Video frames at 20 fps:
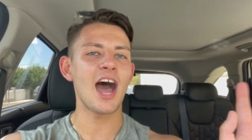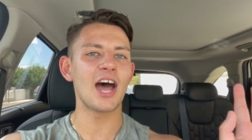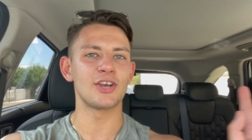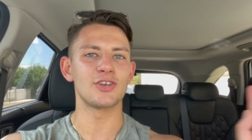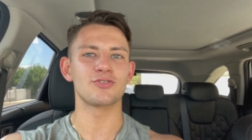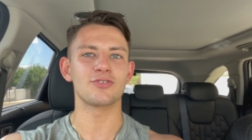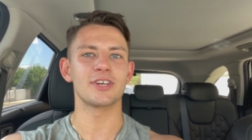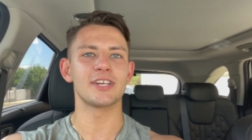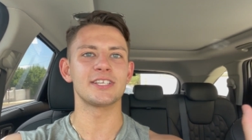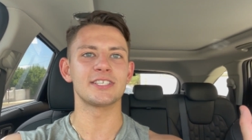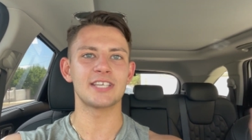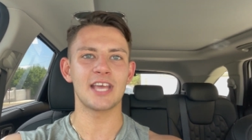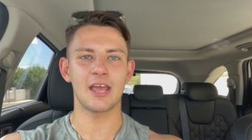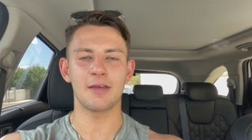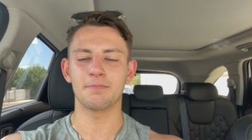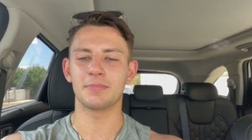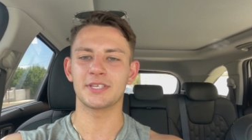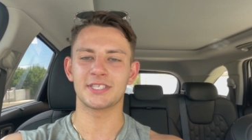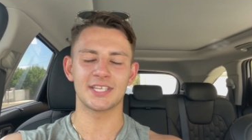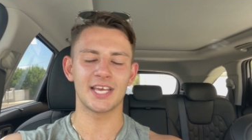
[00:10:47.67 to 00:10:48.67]

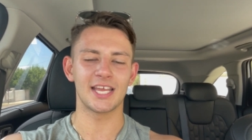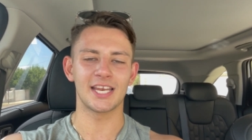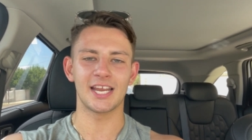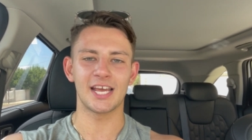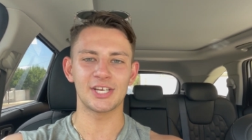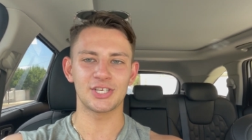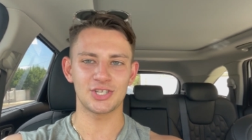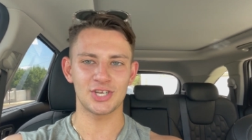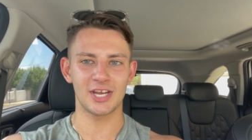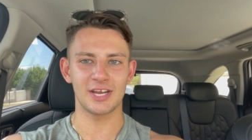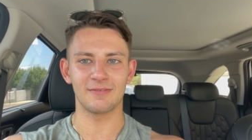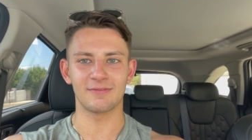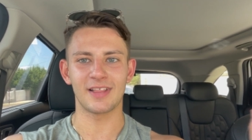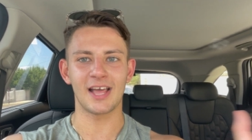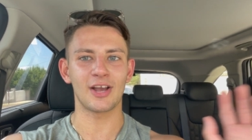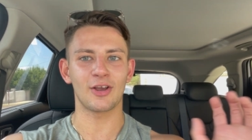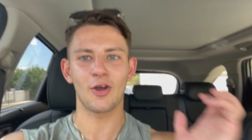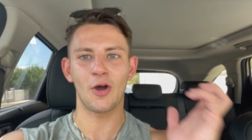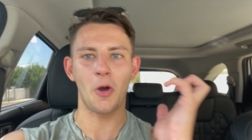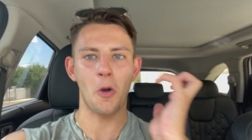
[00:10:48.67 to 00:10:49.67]
110% achieved
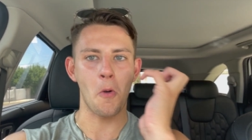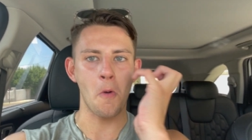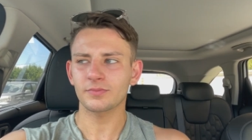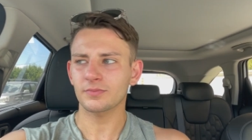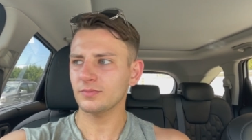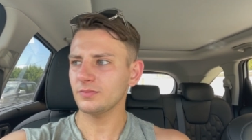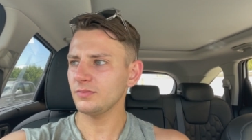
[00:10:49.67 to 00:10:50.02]
that goal.